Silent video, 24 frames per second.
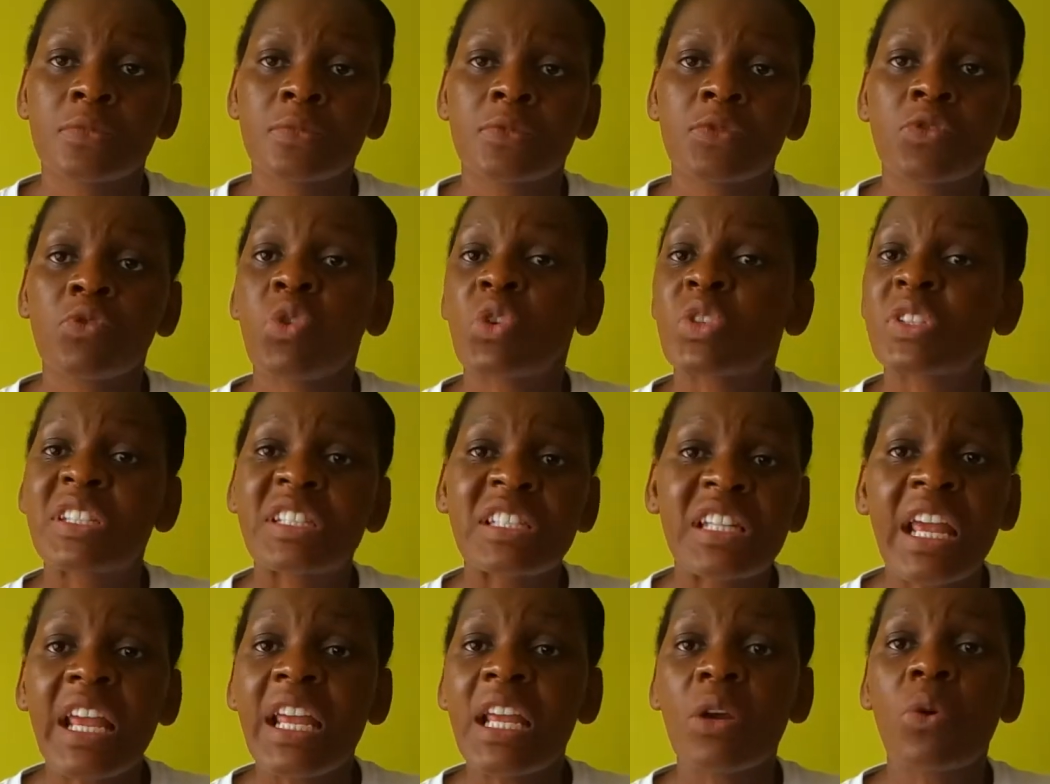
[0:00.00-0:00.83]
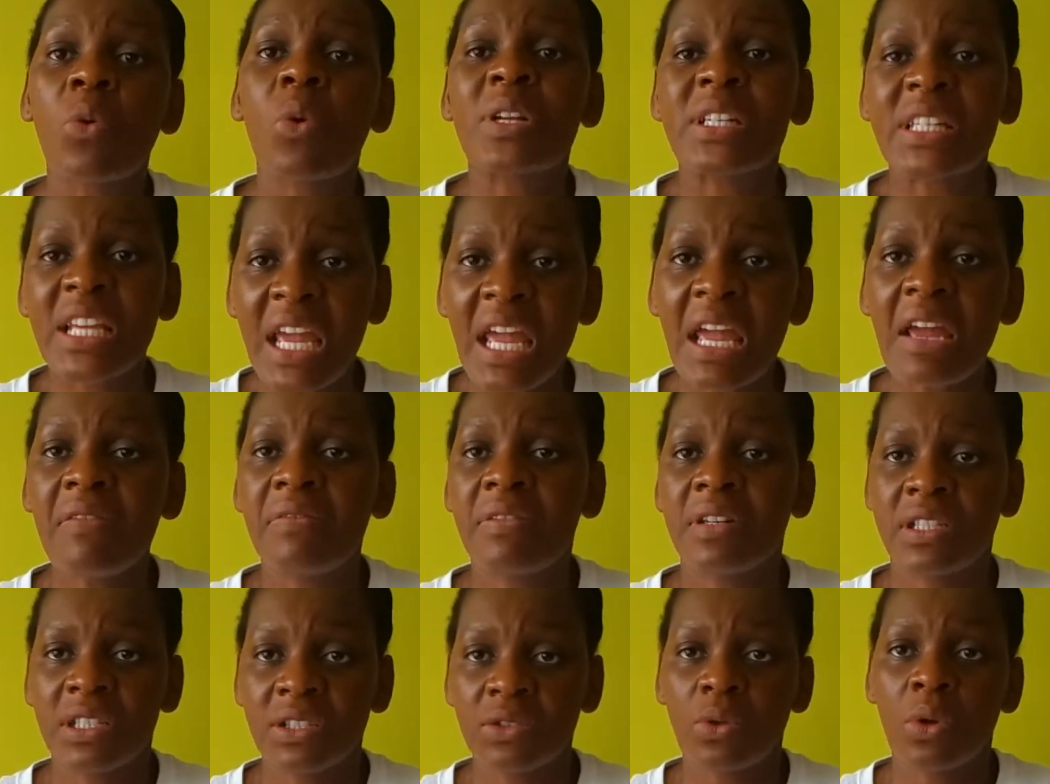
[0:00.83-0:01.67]
for saying whatever
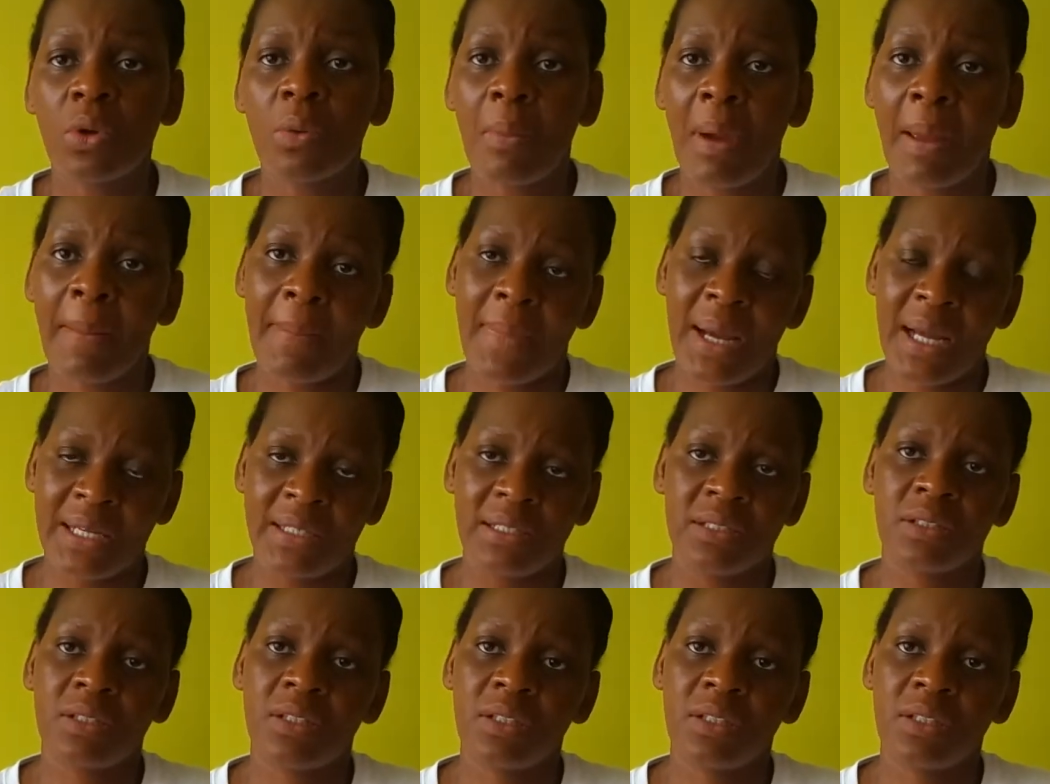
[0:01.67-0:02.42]
is on my mind.